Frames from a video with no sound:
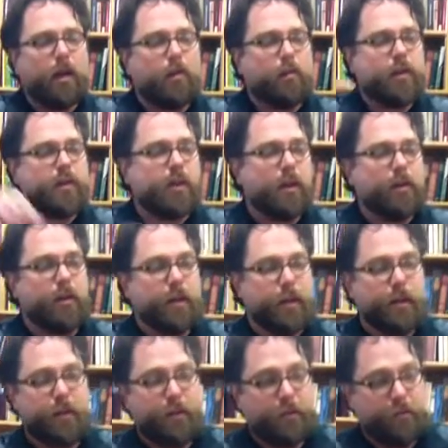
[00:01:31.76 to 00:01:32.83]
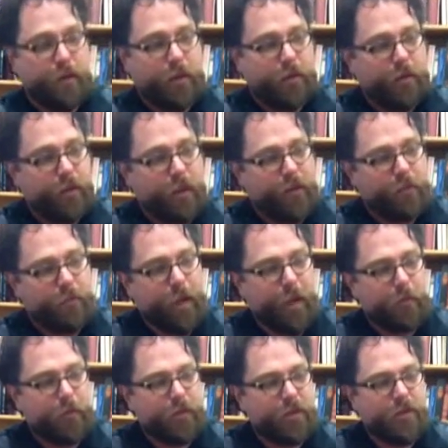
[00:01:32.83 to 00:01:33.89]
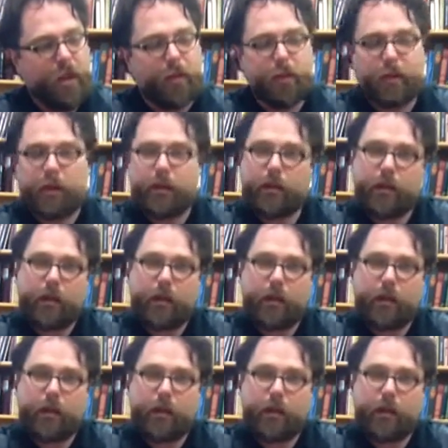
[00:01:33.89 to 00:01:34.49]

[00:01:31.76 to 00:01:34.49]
We start in the left bank with the southern